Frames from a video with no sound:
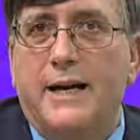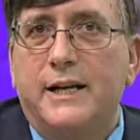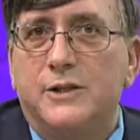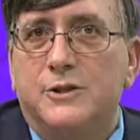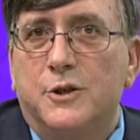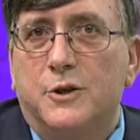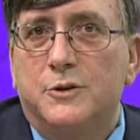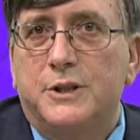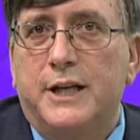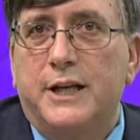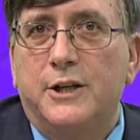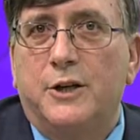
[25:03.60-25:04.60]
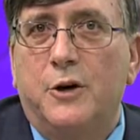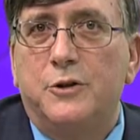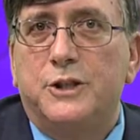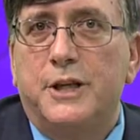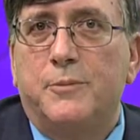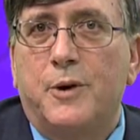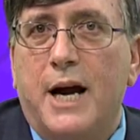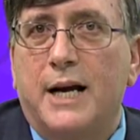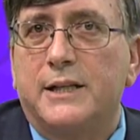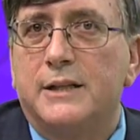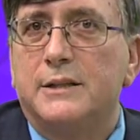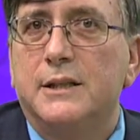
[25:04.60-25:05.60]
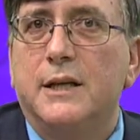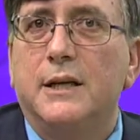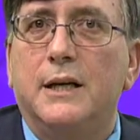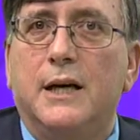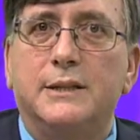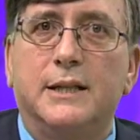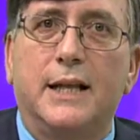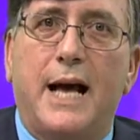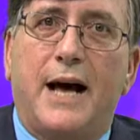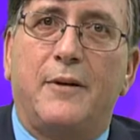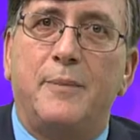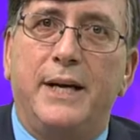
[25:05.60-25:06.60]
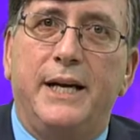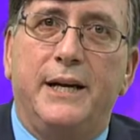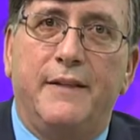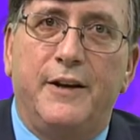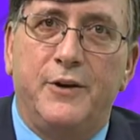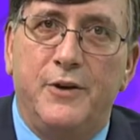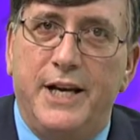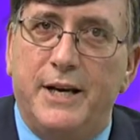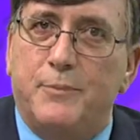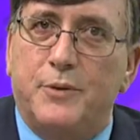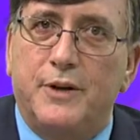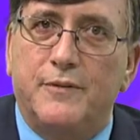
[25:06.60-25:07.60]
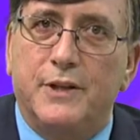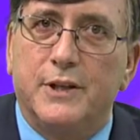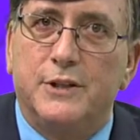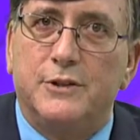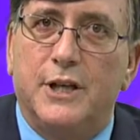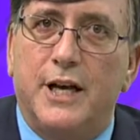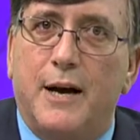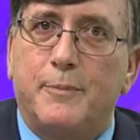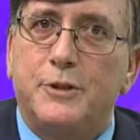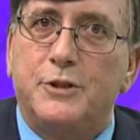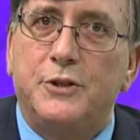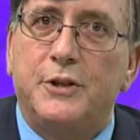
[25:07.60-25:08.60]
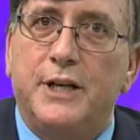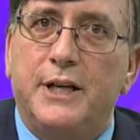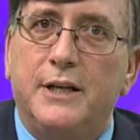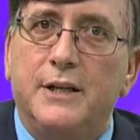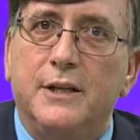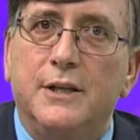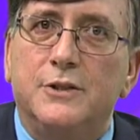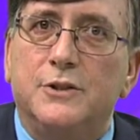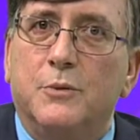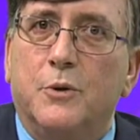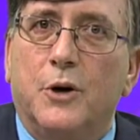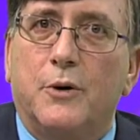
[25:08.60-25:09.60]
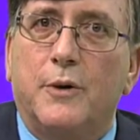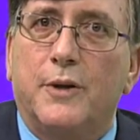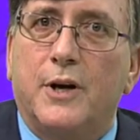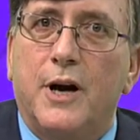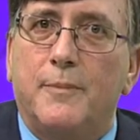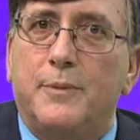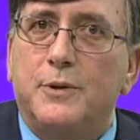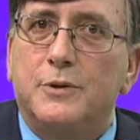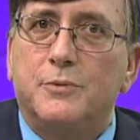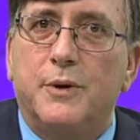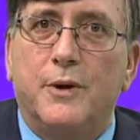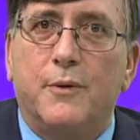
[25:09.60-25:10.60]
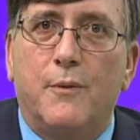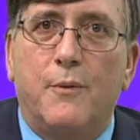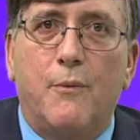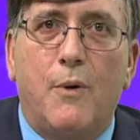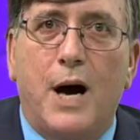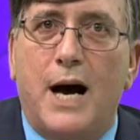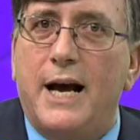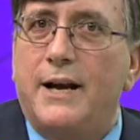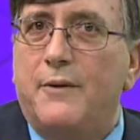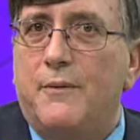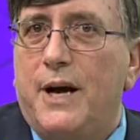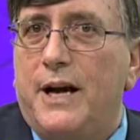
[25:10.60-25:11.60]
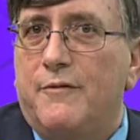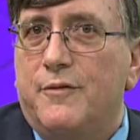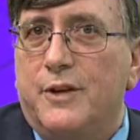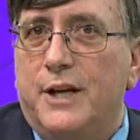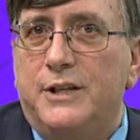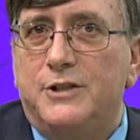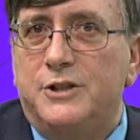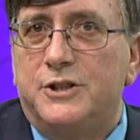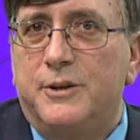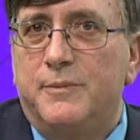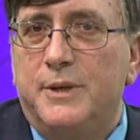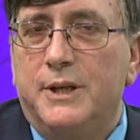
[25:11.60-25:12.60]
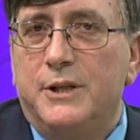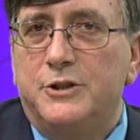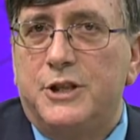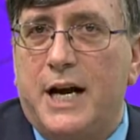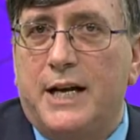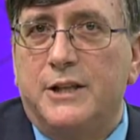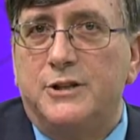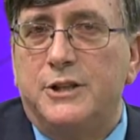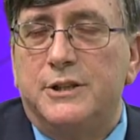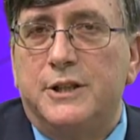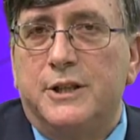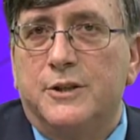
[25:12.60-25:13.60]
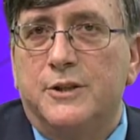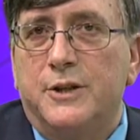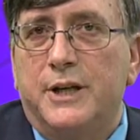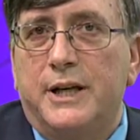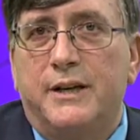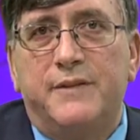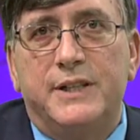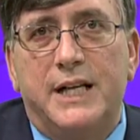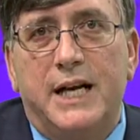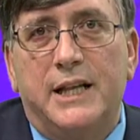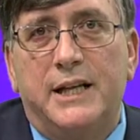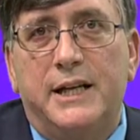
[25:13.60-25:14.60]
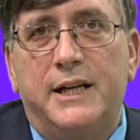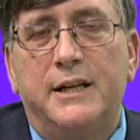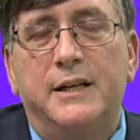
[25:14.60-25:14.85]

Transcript: consulting and coaching practice has allowed me the unique privilege and opportunity to work with couples with a wide array of relationship challenges, including infidelity,